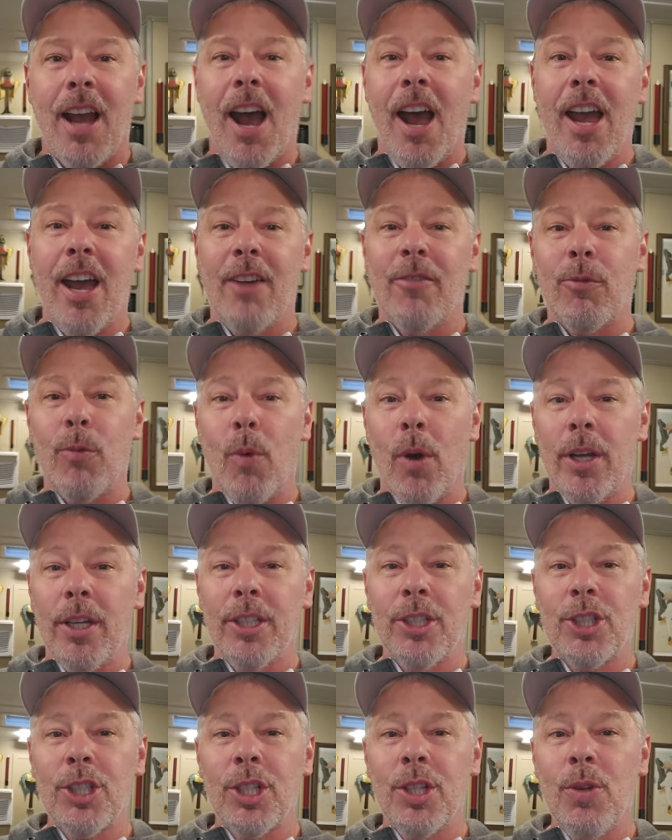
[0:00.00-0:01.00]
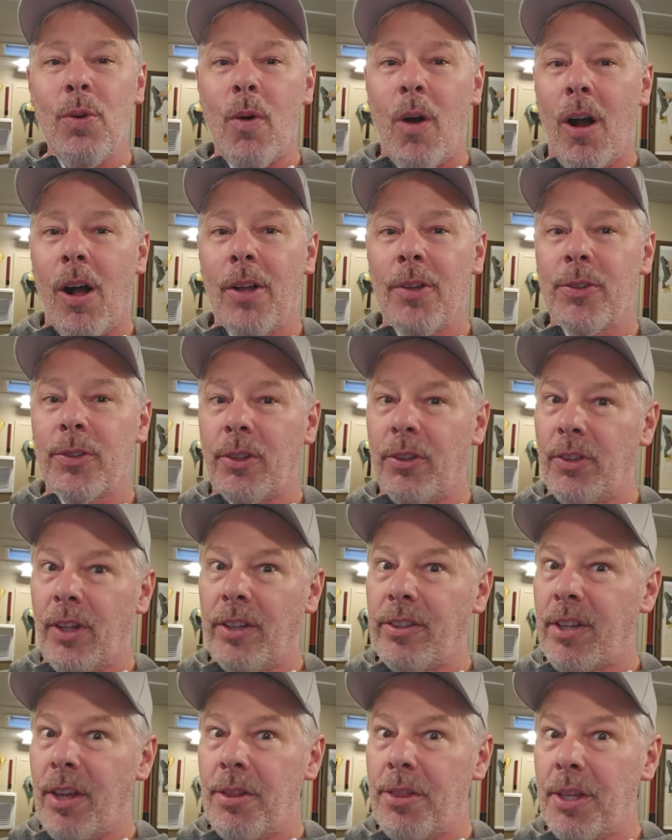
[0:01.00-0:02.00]
I have one inch in the walls, because
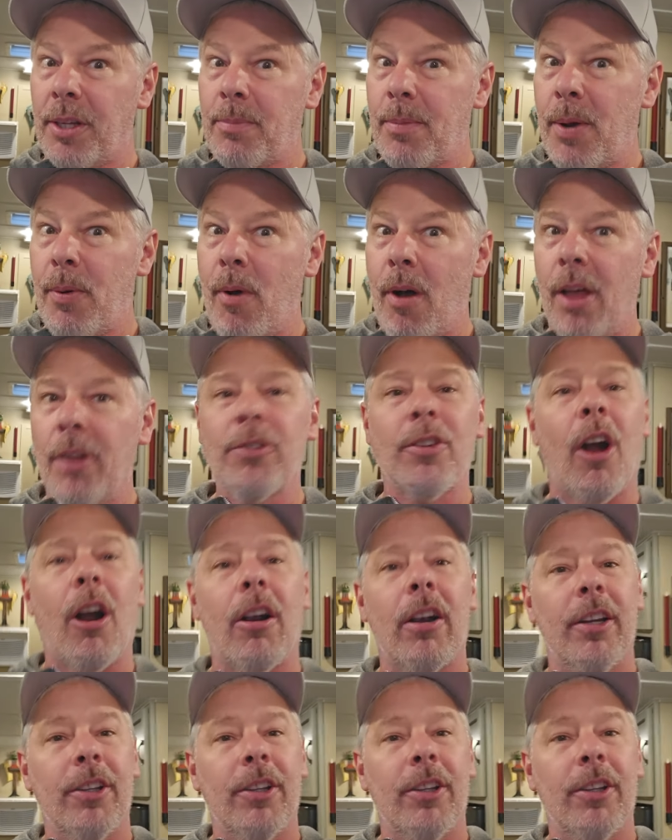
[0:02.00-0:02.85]
that's how thick my walls are,